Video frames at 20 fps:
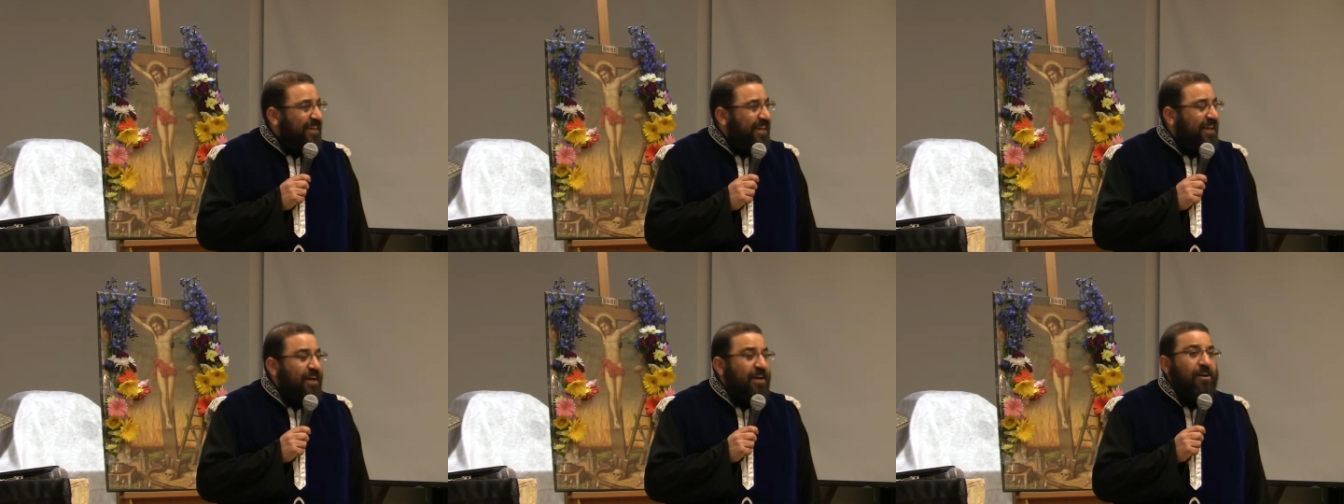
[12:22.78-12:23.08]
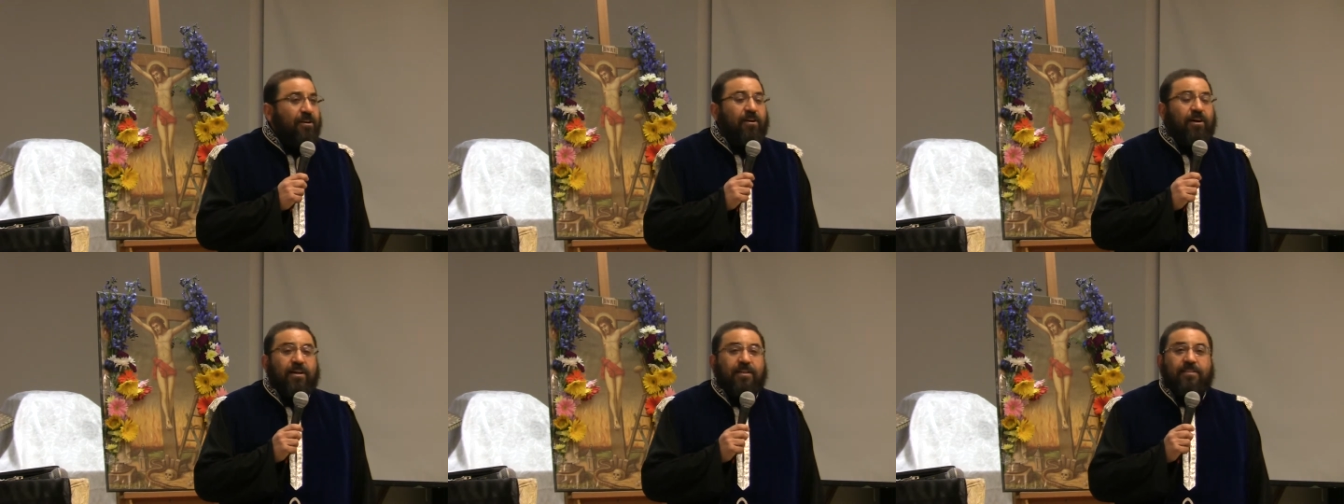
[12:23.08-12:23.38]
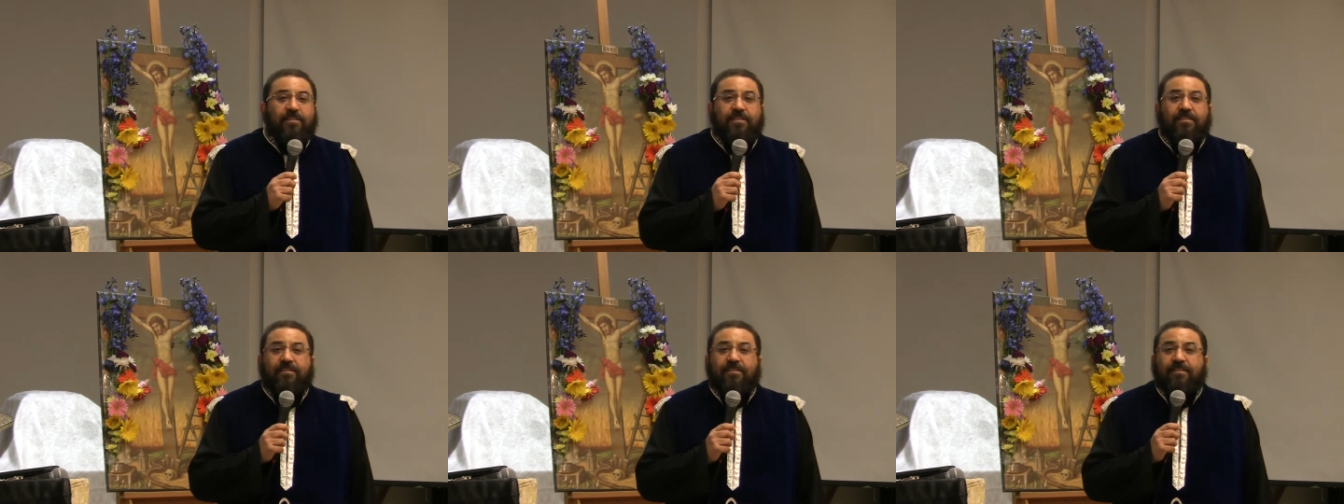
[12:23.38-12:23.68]
And
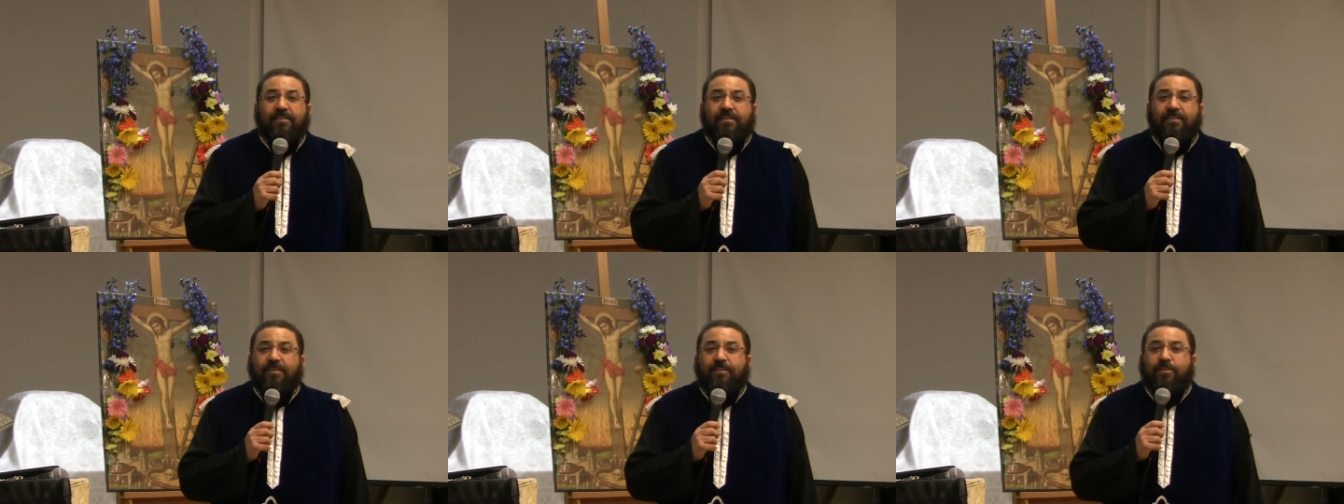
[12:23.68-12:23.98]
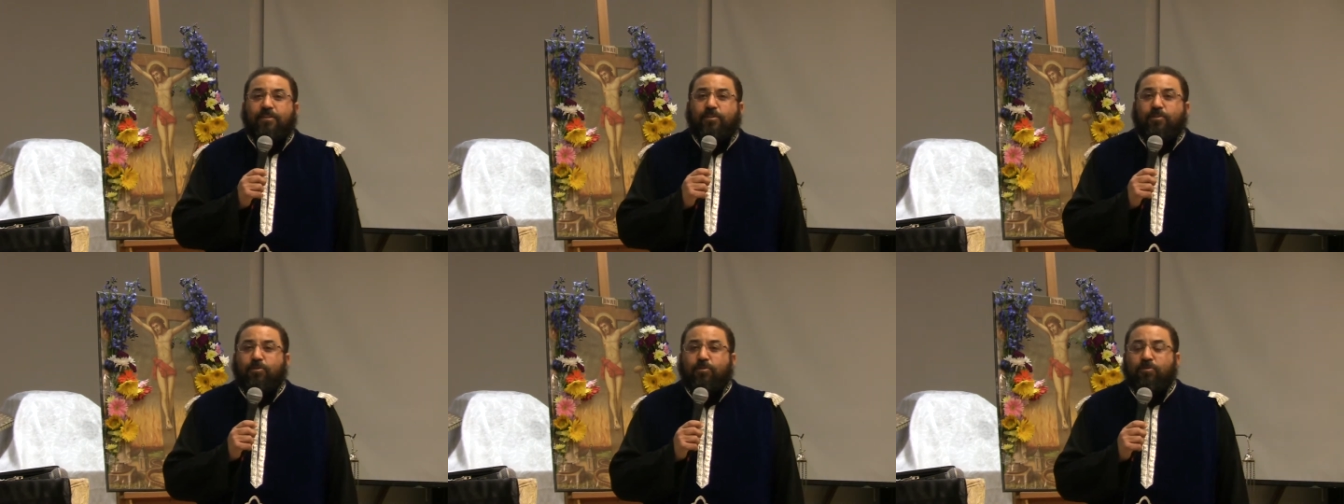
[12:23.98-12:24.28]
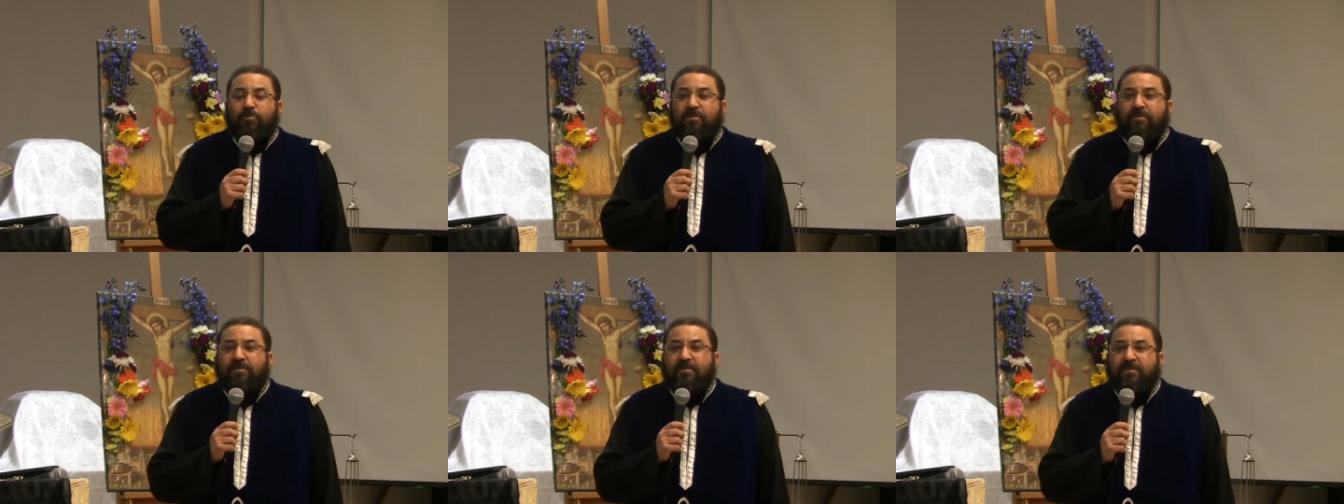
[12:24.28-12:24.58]
Christ's
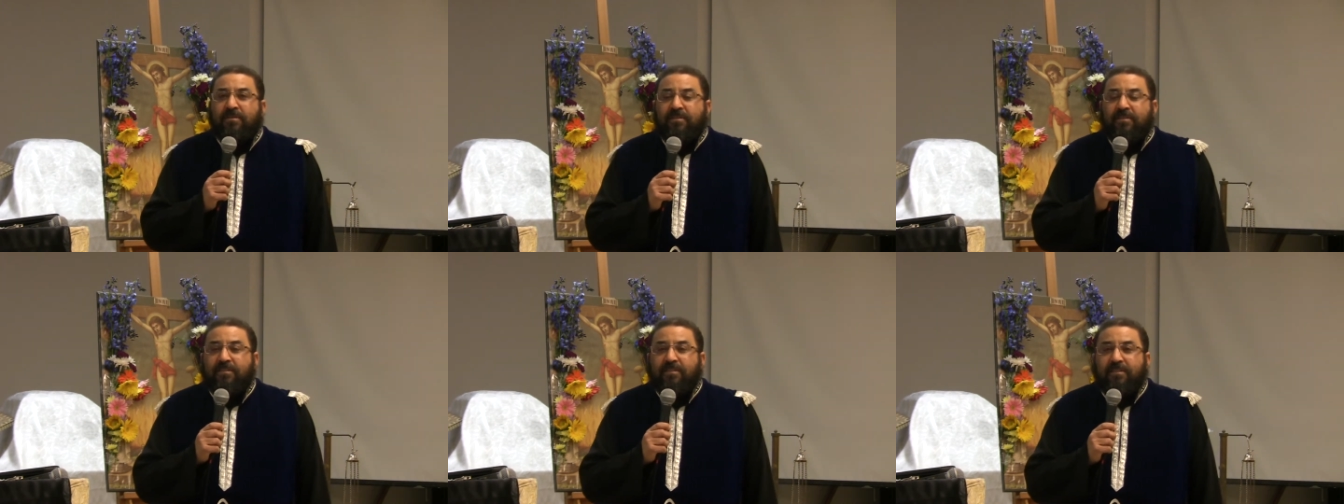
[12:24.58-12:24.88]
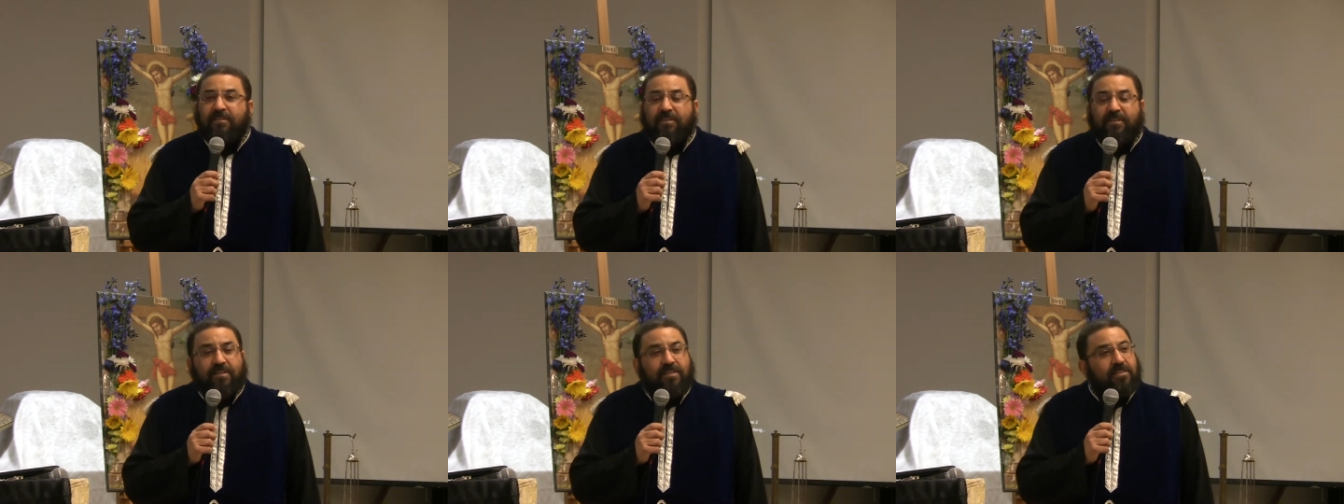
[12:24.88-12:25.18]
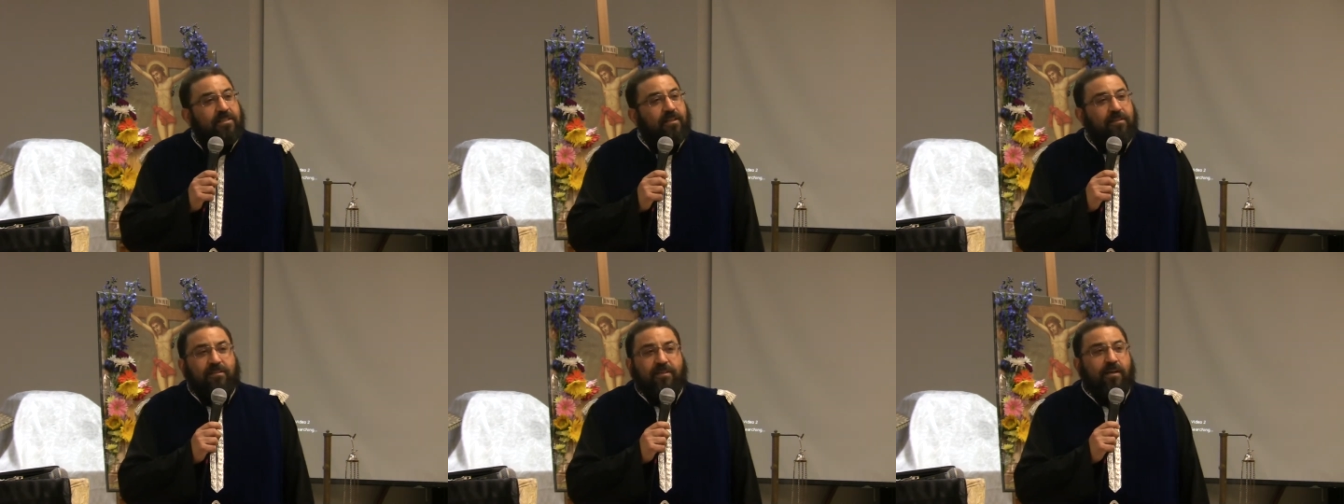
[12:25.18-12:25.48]
zone is
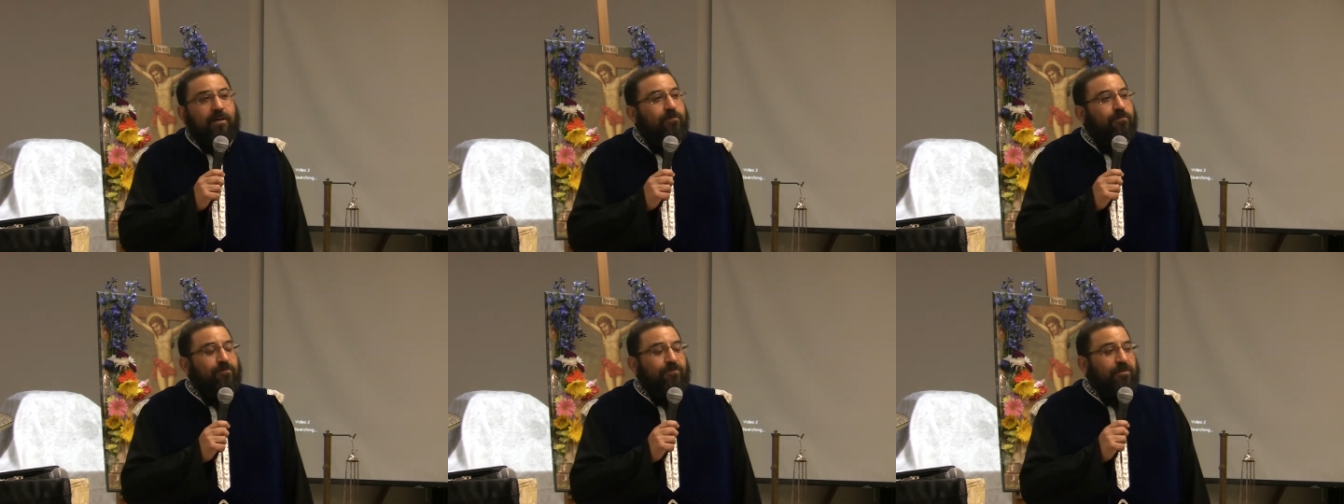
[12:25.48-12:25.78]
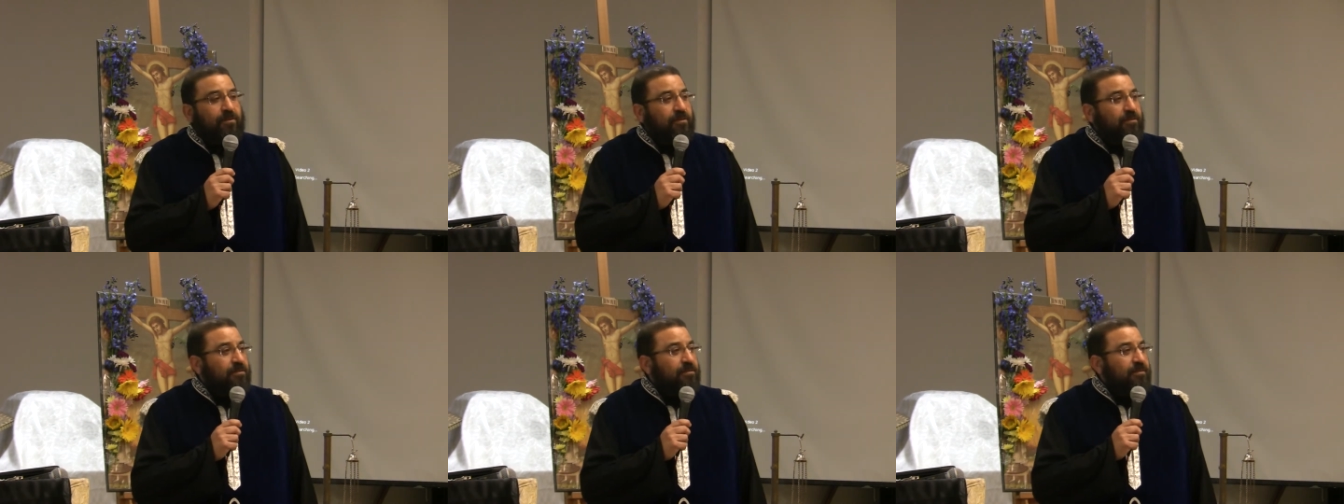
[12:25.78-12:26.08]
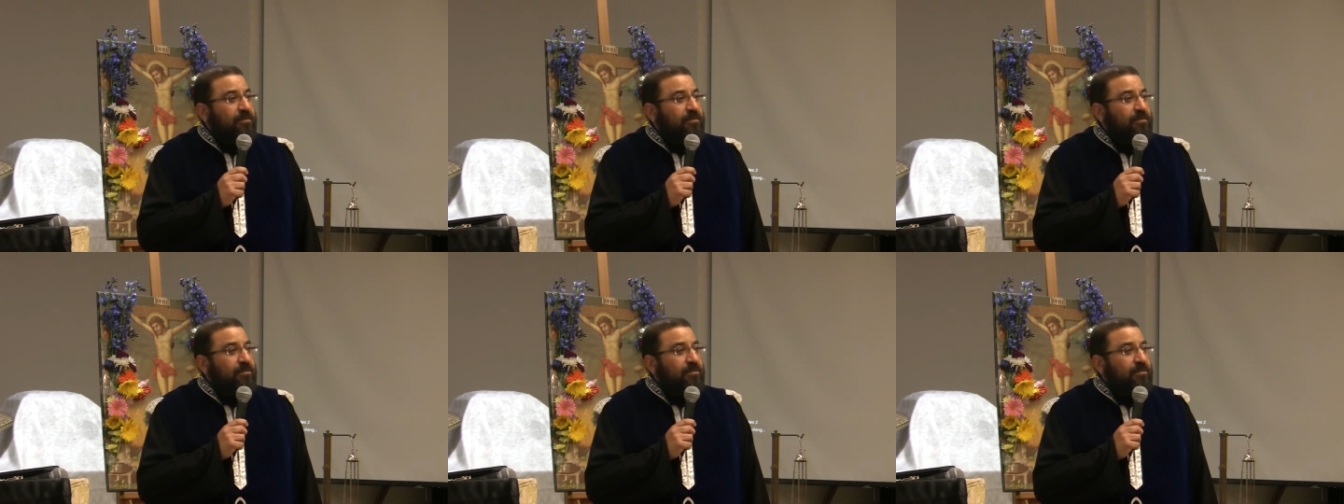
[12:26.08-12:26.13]
not comfort.